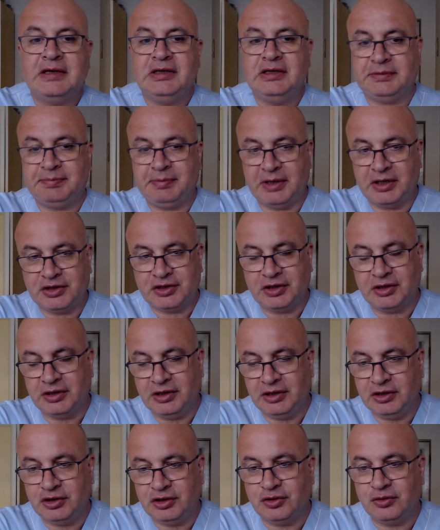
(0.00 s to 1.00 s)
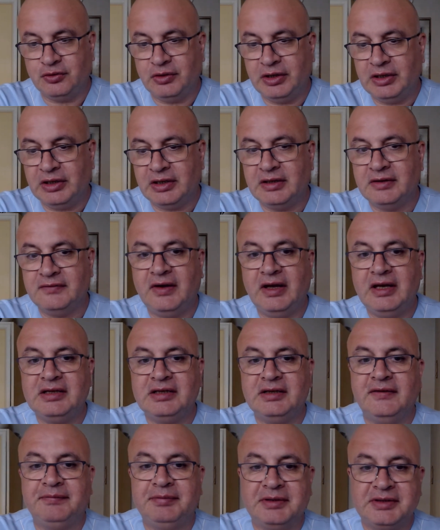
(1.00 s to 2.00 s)
especially during
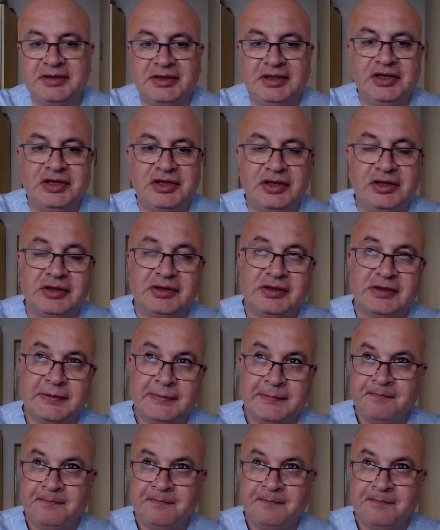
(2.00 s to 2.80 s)
invasive procedures